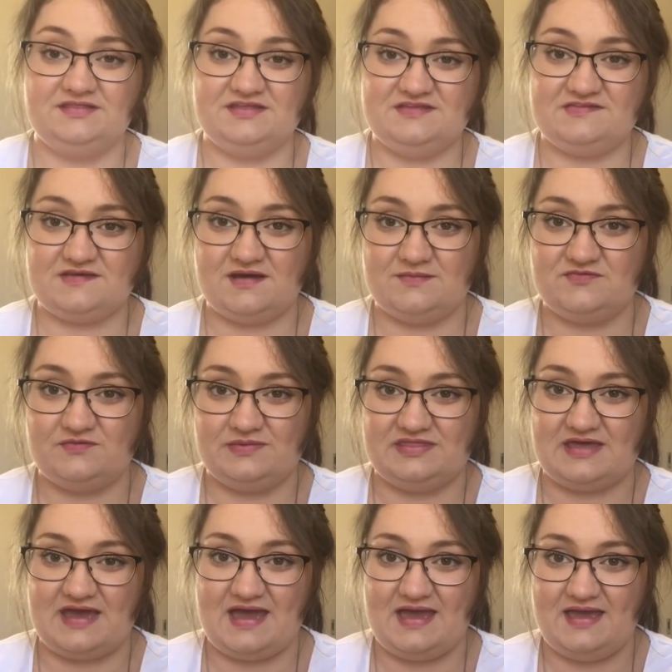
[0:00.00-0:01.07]
This comes
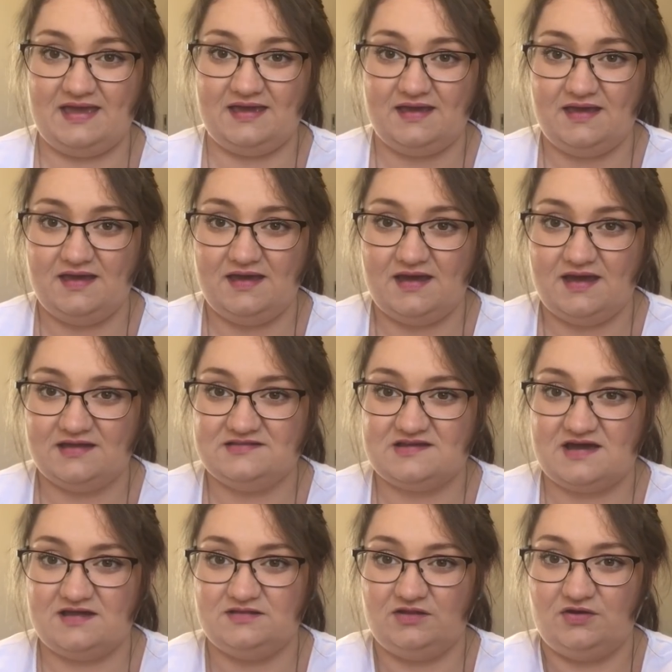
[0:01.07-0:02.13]
with a
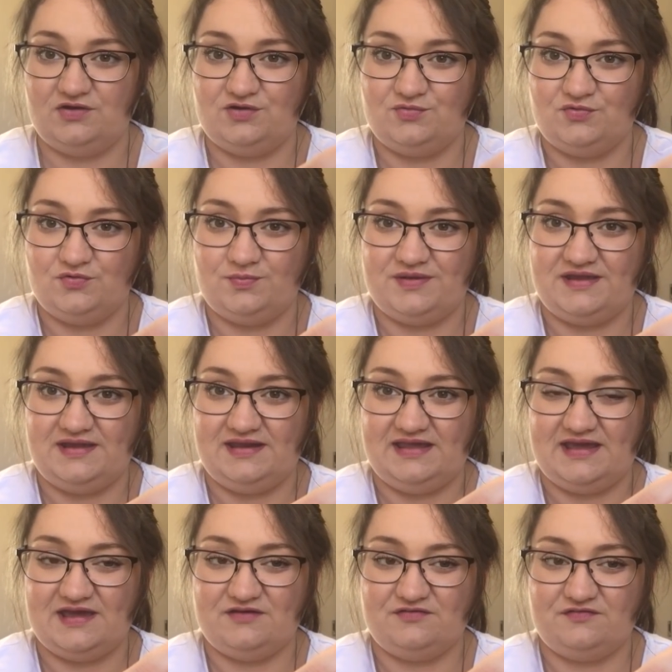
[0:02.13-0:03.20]
downloadable
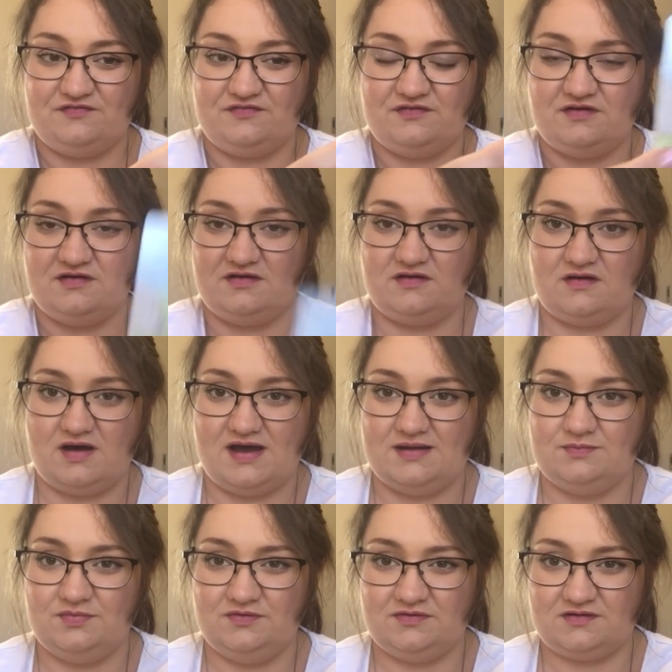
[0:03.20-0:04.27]
PDF
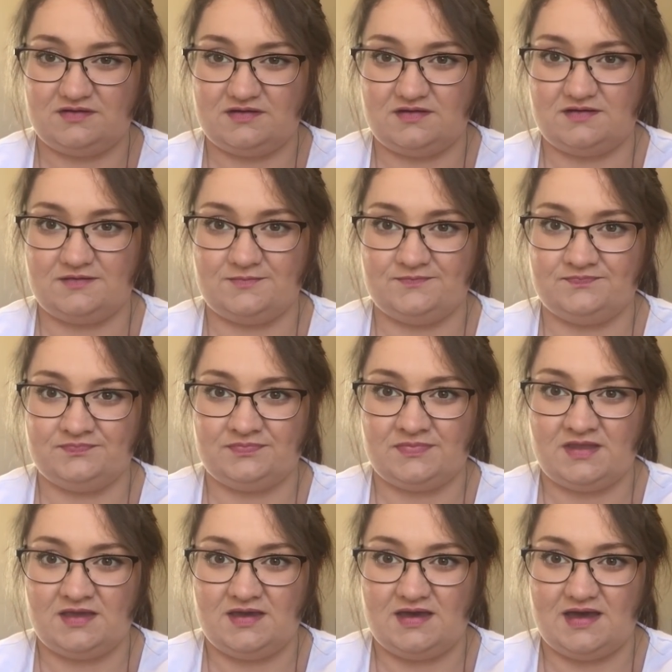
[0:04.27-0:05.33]
guidebook.
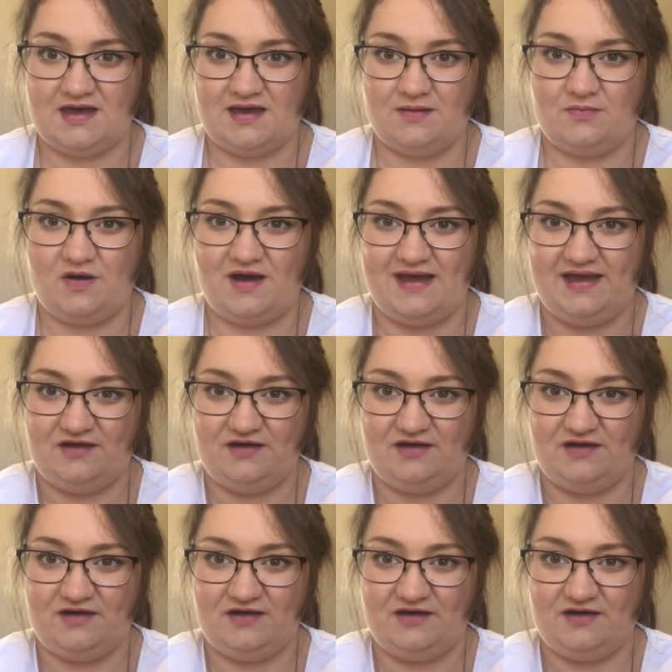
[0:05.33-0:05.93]
I